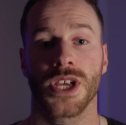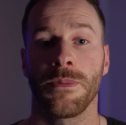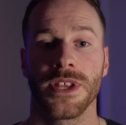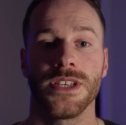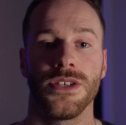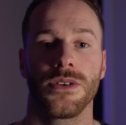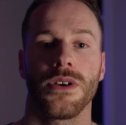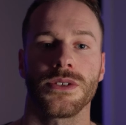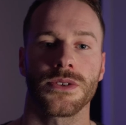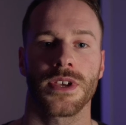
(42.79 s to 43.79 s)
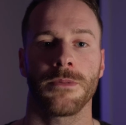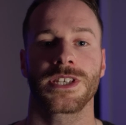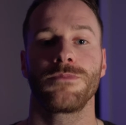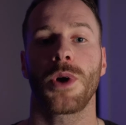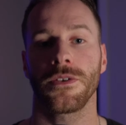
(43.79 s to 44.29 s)
top of this, you can also set up
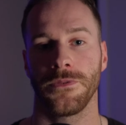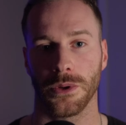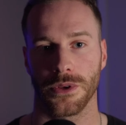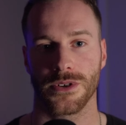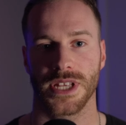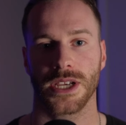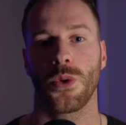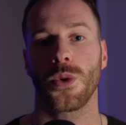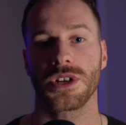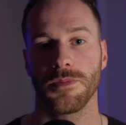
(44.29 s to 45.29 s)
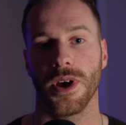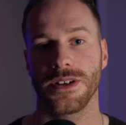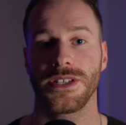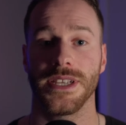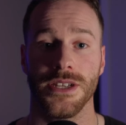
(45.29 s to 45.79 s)
smart folders that
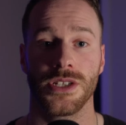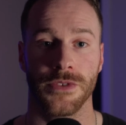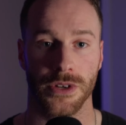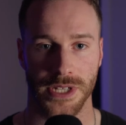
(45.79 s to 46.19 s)
correspond to each of your